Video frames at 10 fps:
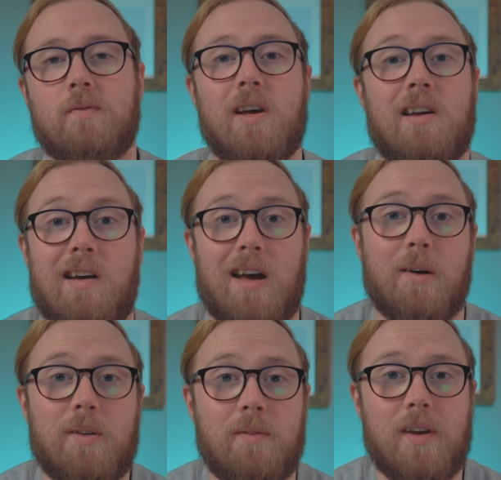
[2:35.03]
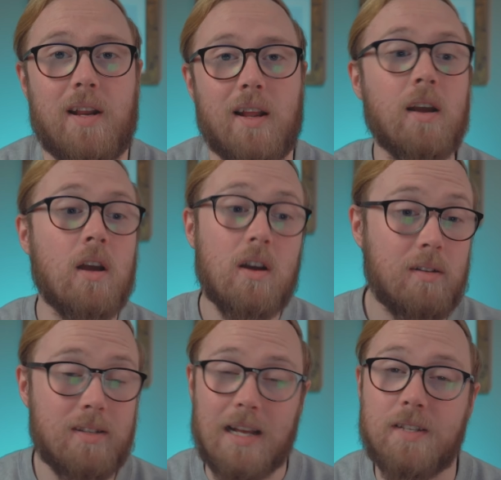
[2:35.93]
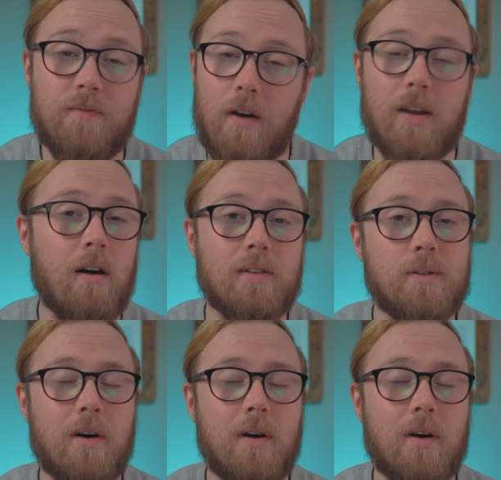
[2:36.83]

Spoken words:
of how are you feeling, because that's very hard to